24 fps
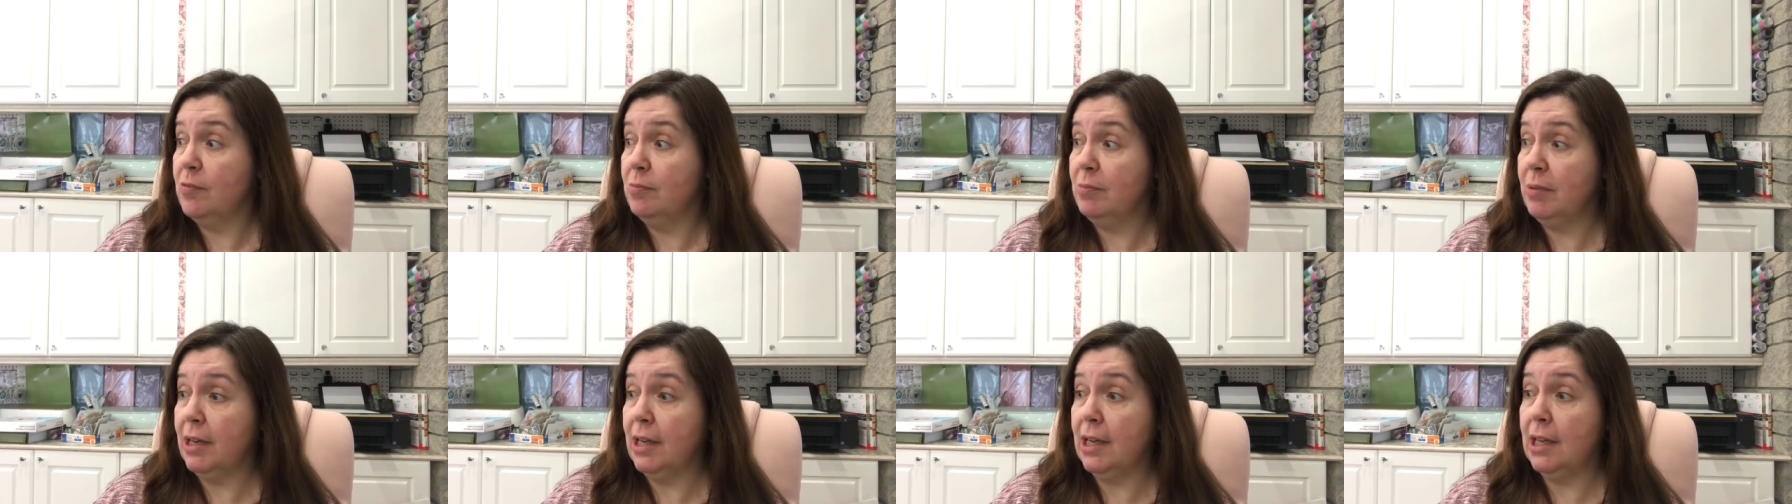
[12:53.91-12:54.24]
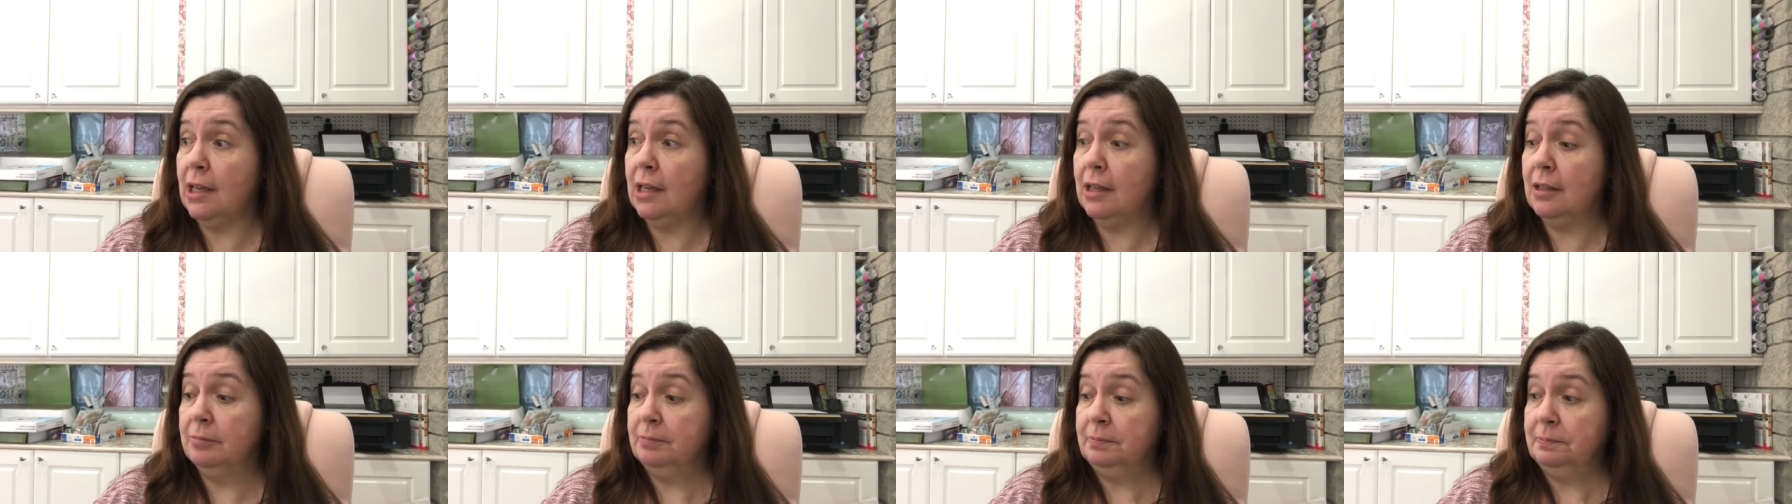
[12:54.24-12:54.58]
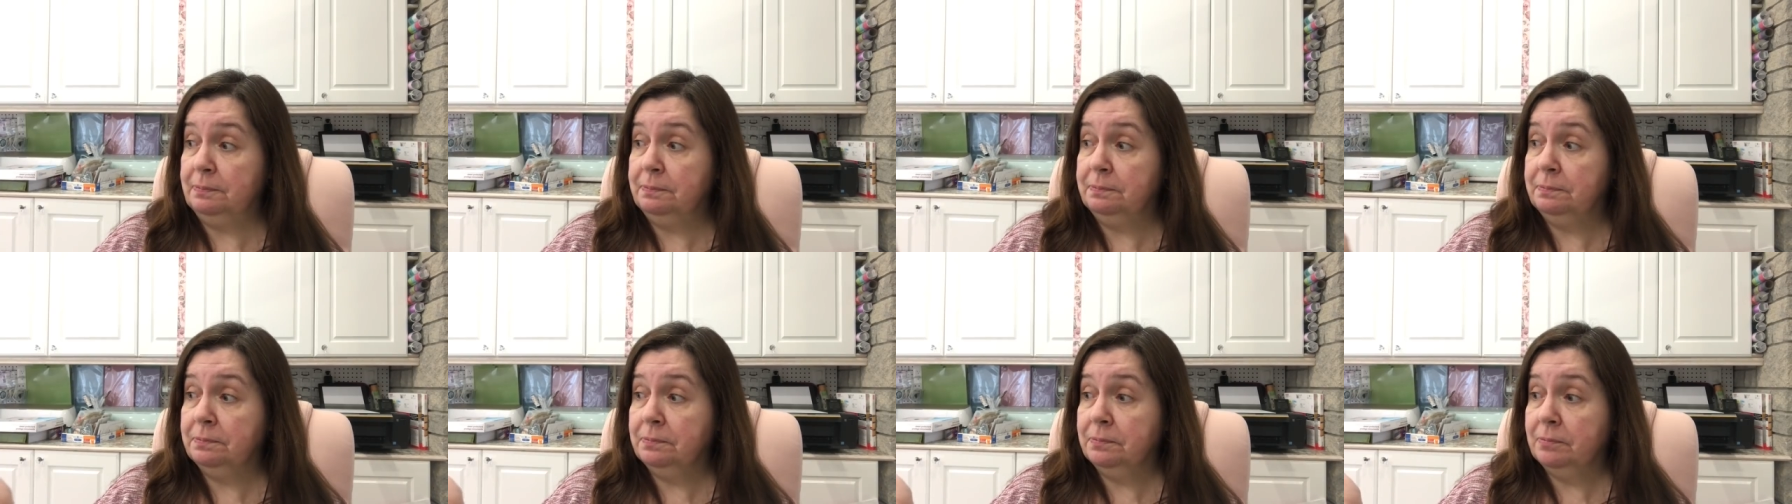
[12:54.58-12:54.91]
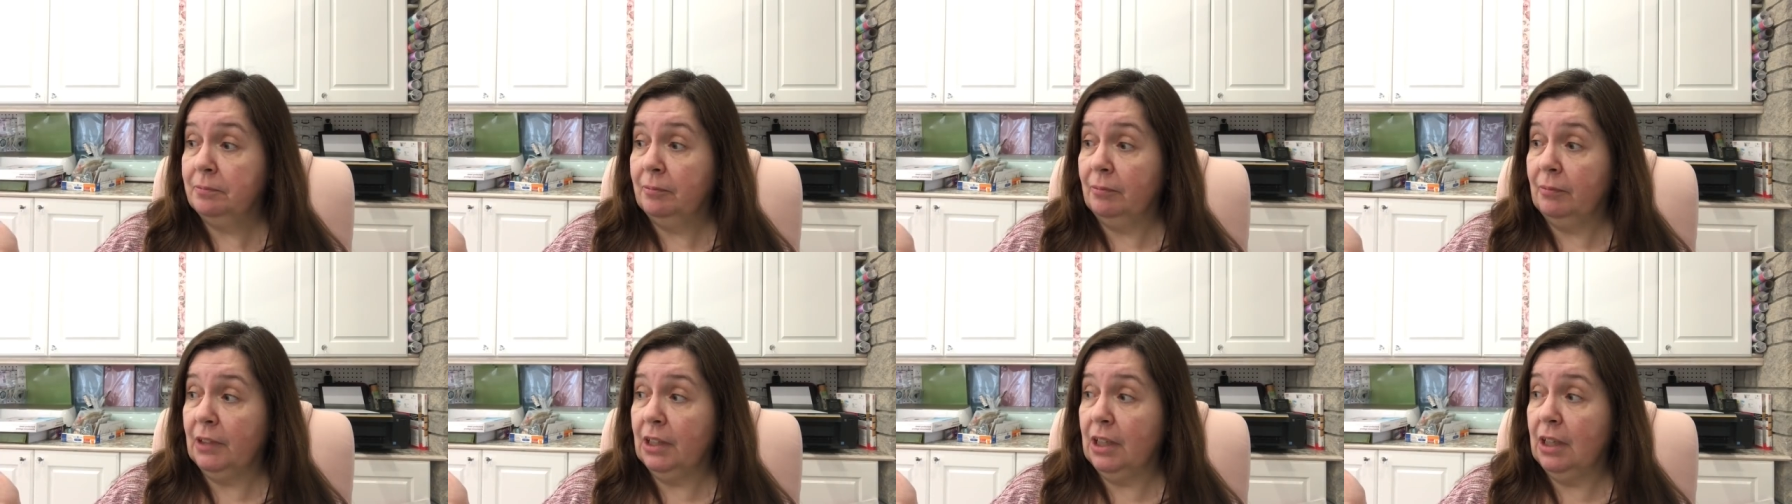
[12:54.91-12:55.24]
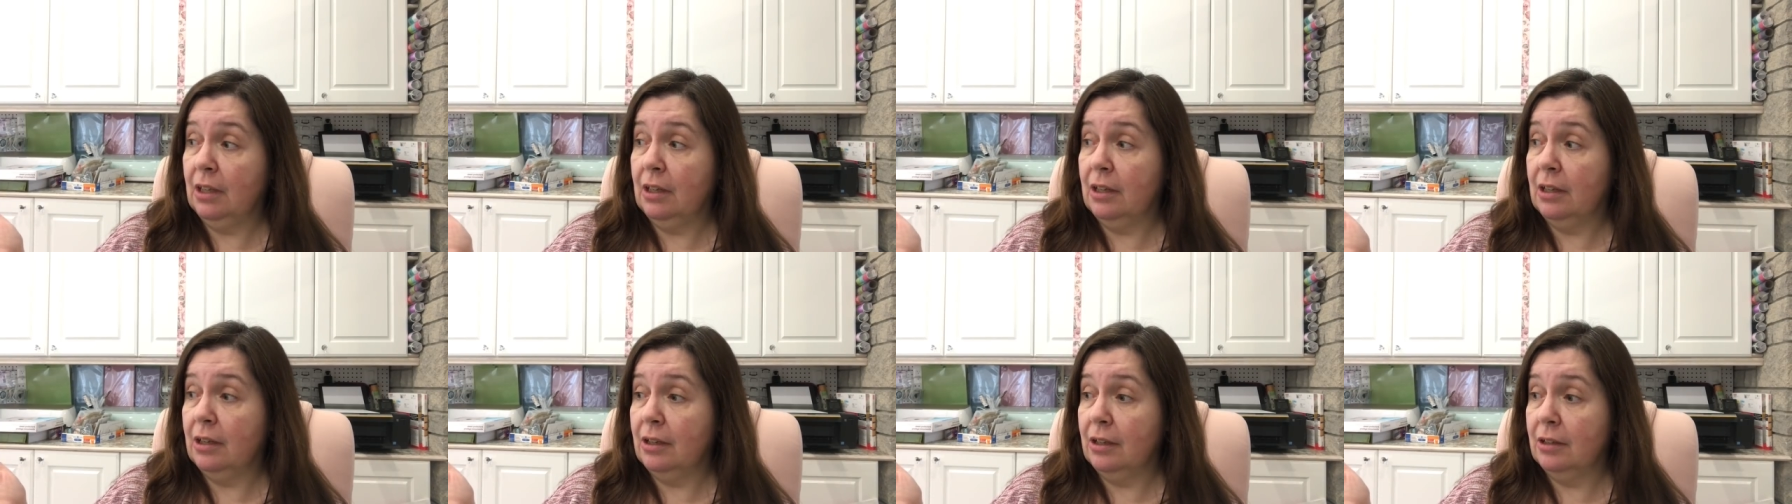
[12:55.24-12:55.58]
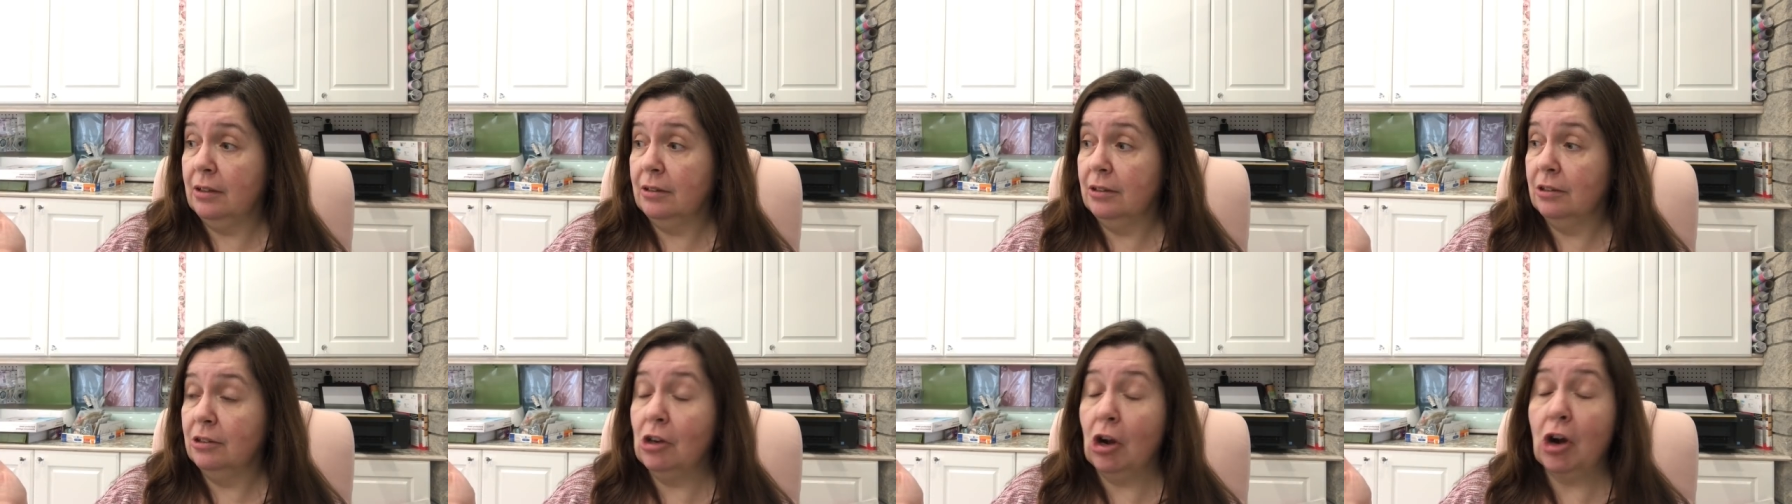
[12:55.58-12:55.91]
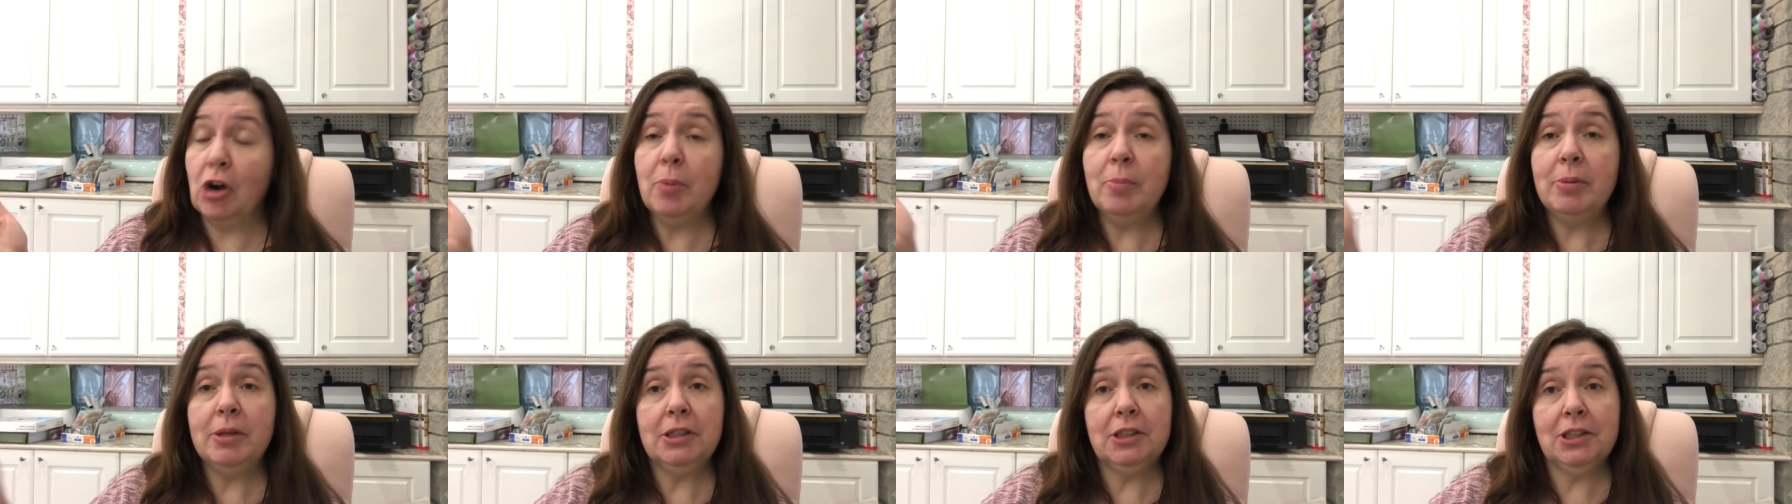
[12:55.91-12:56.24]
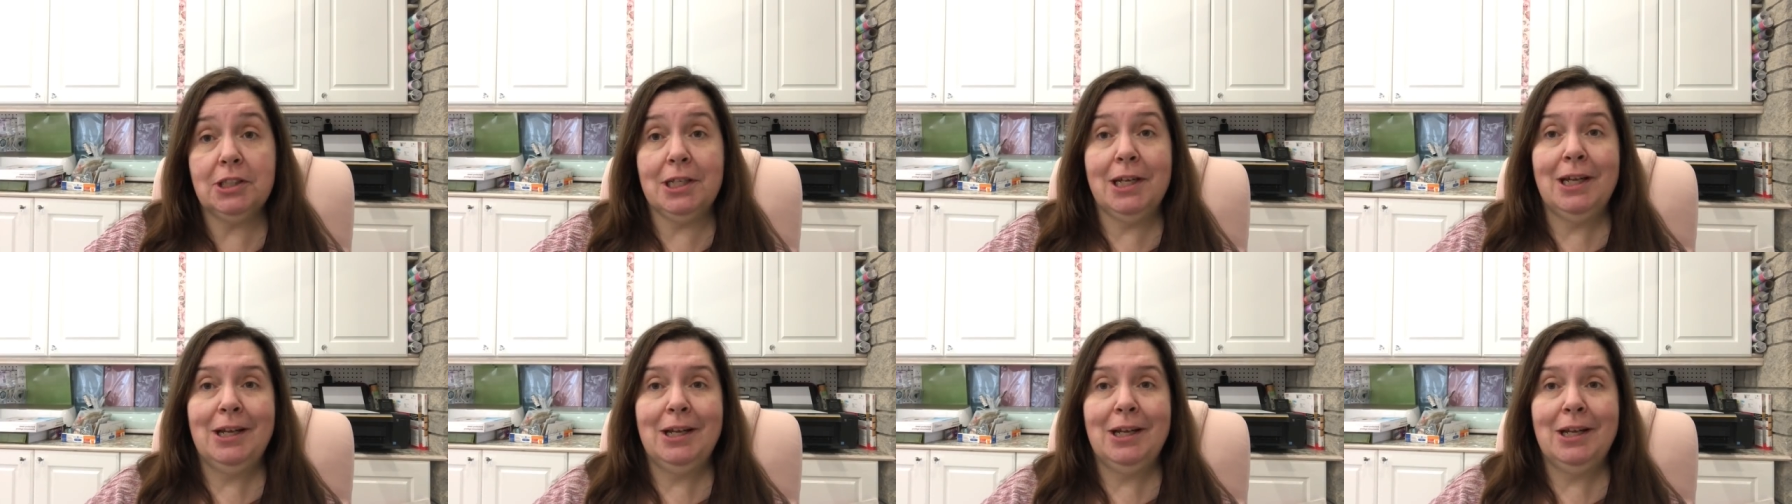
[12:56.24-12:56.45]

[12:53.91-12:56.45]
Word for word: my uh, garbage